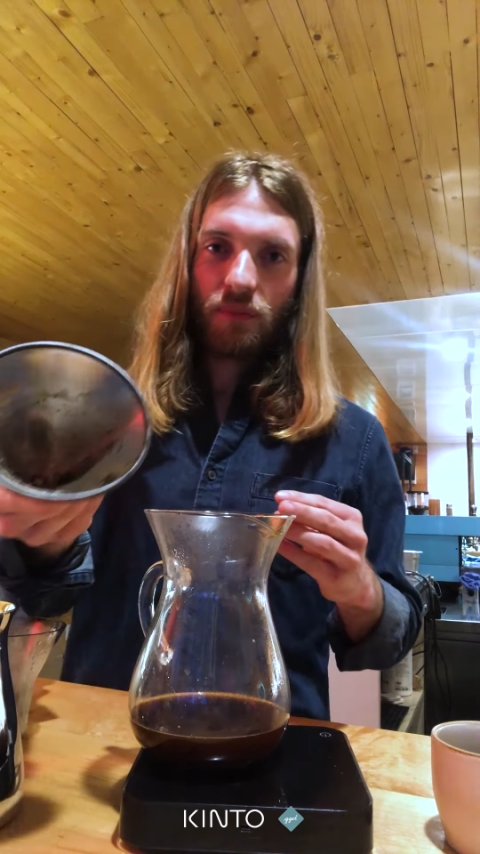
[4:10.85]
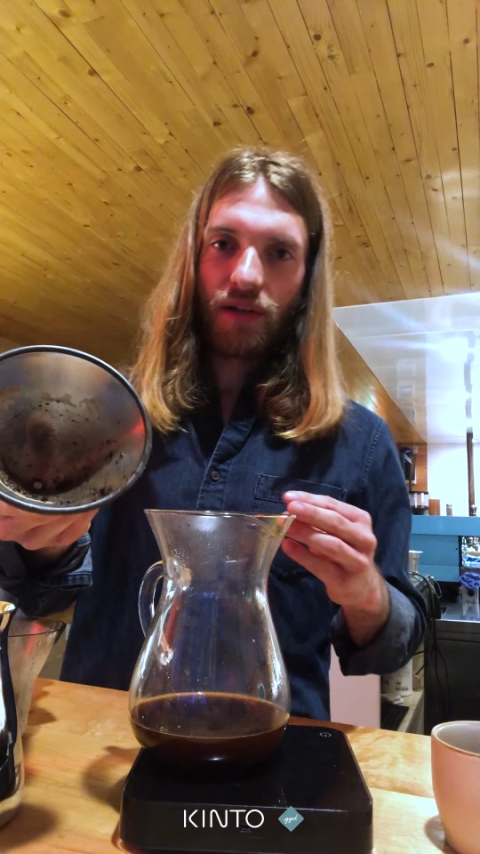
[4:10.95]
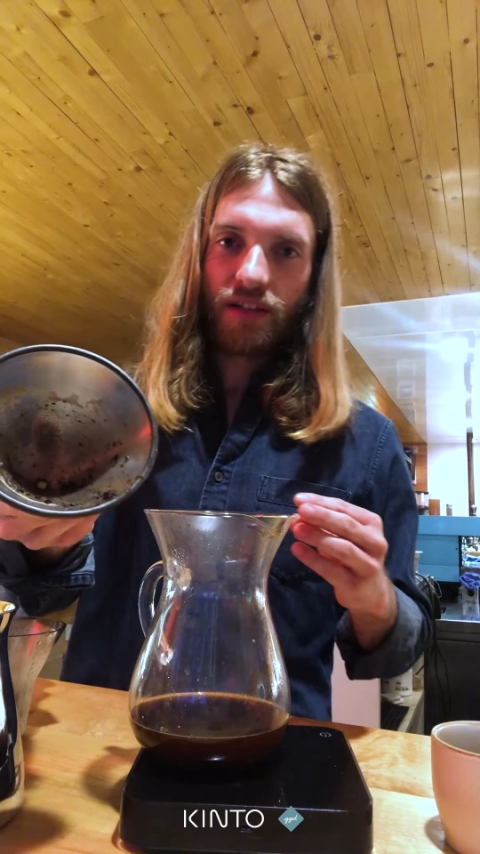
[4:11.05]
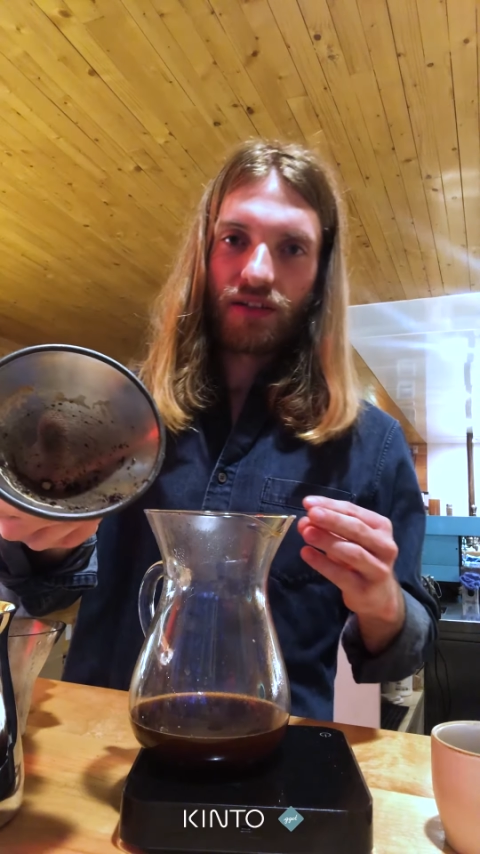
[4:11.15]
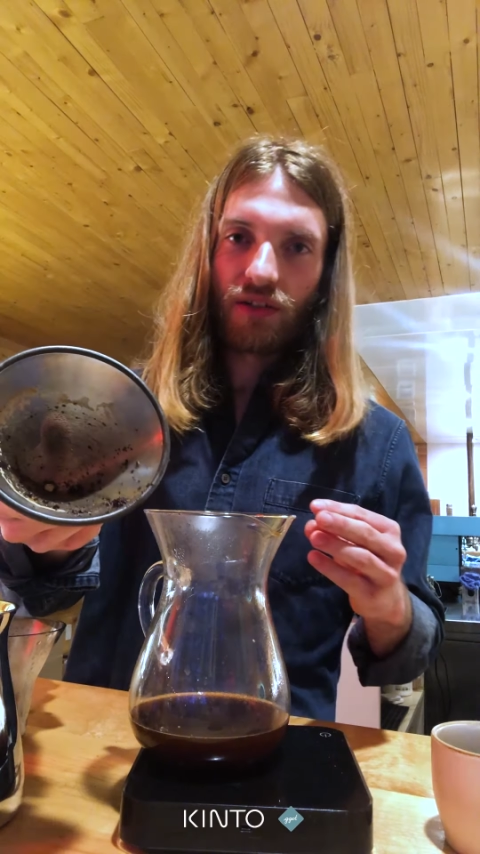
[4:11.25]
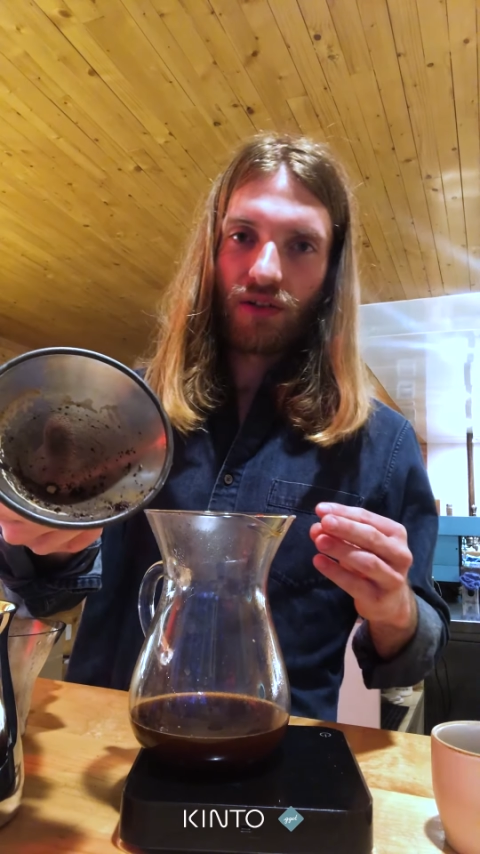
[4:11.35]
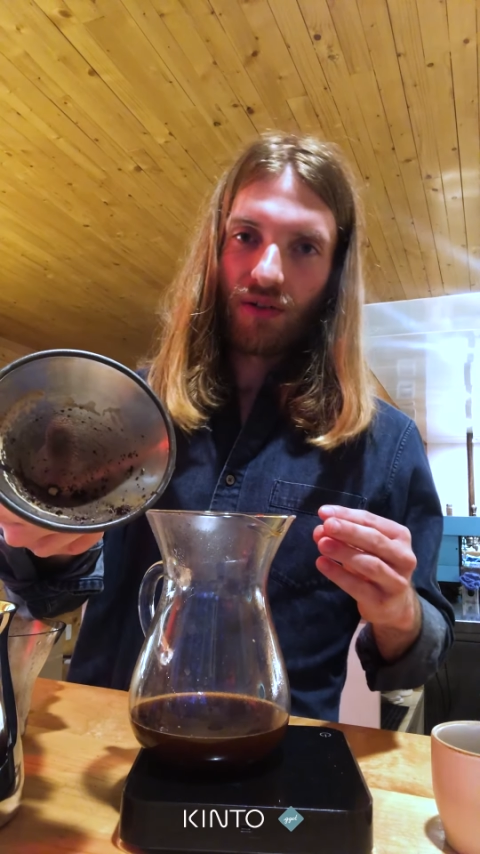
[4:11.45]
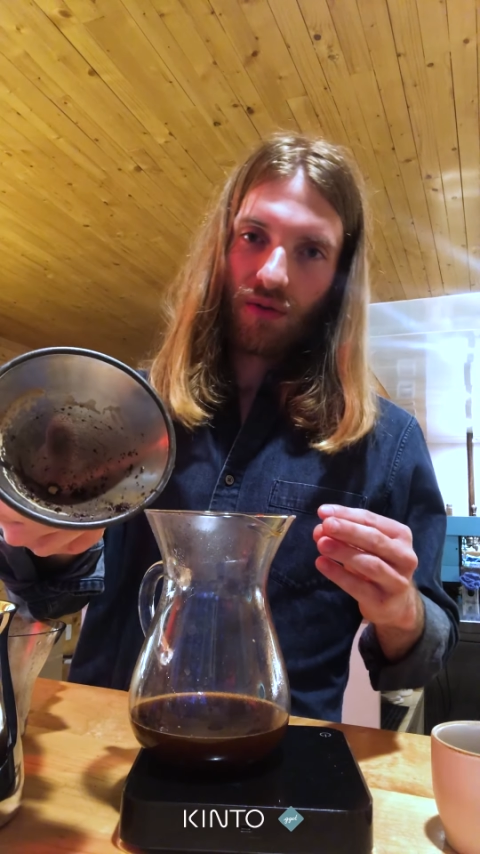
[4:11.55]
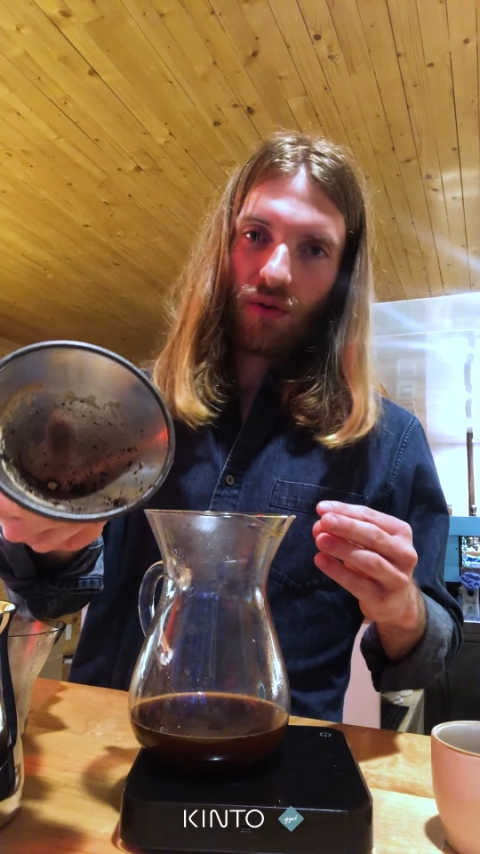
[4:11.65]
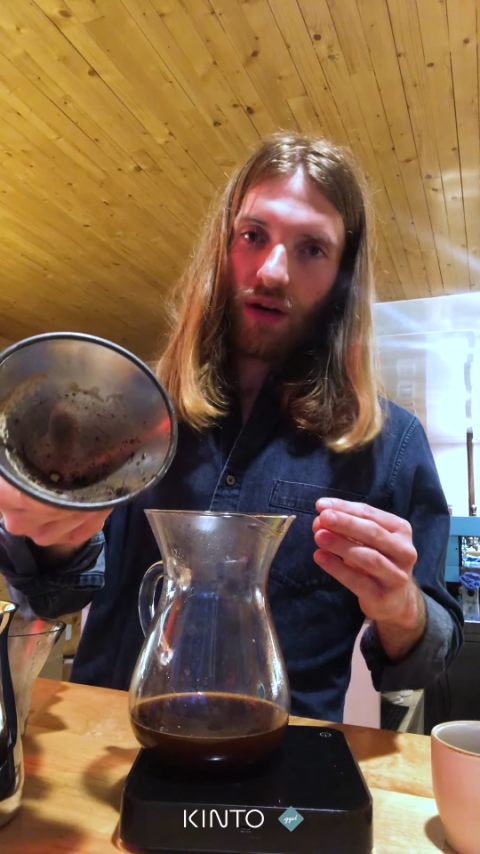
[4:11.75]
but it's
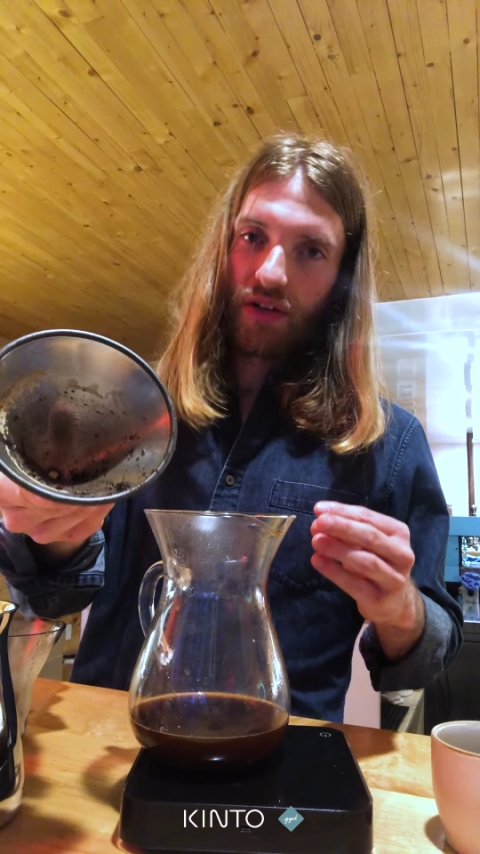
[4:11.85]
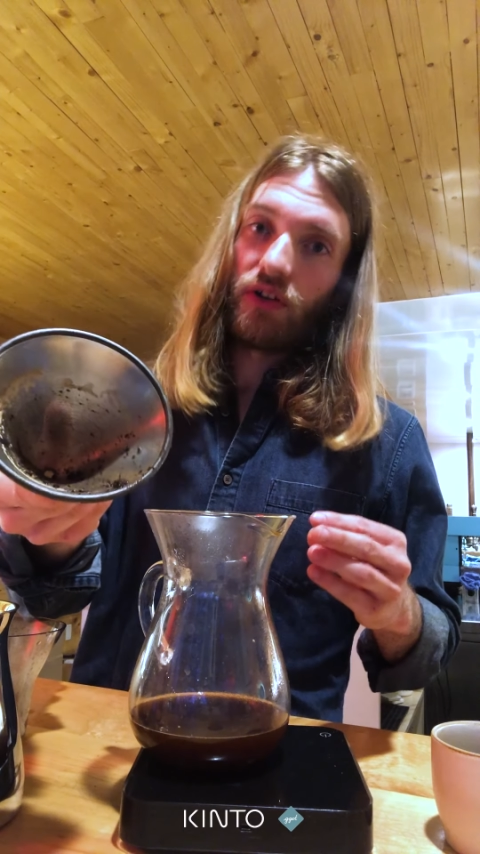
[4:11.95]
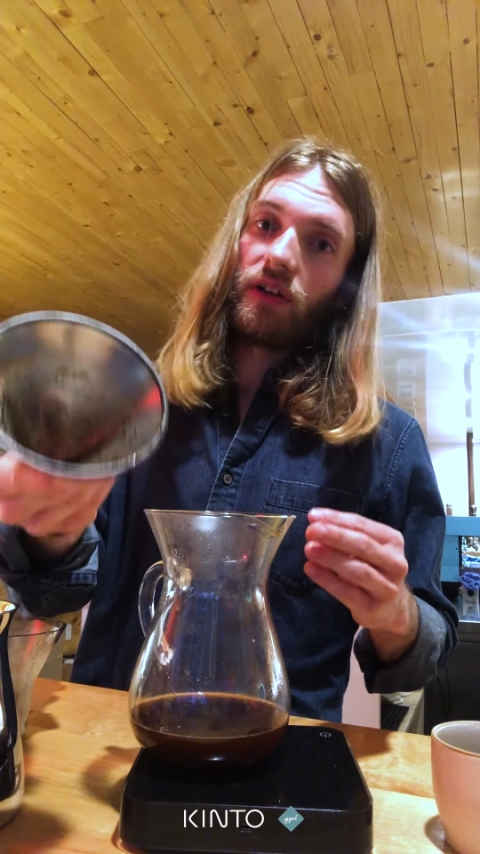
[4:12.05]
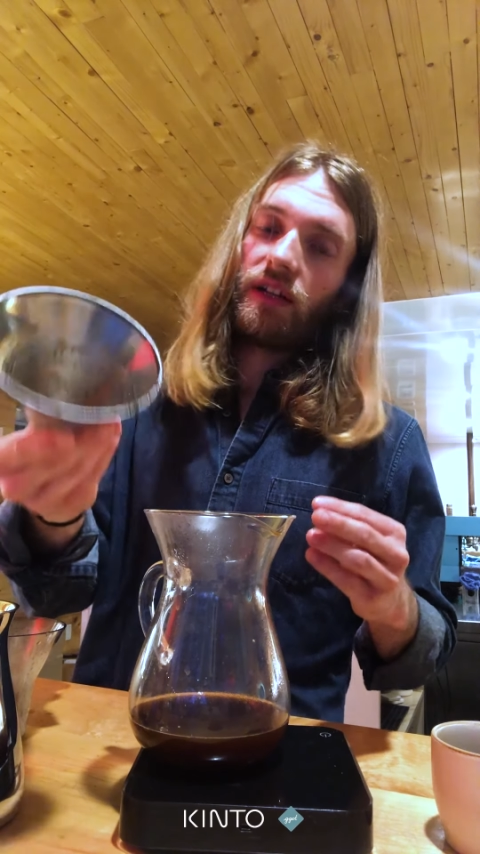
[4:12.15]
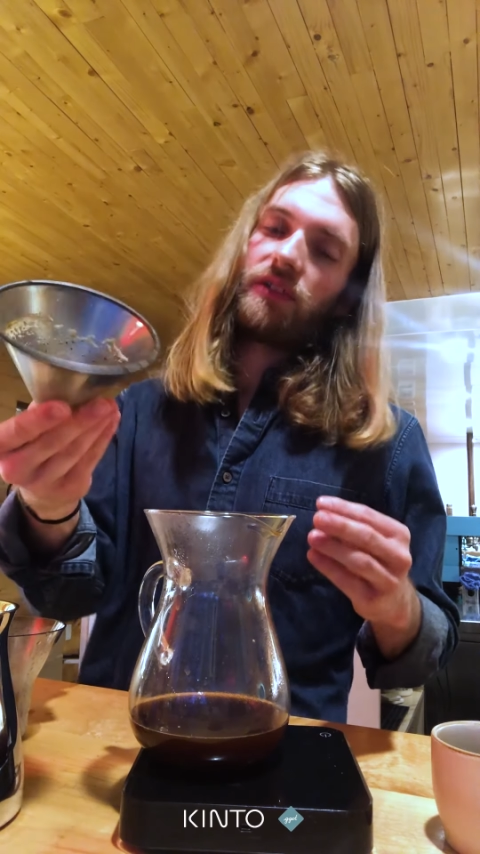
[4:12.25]
still quite dirty,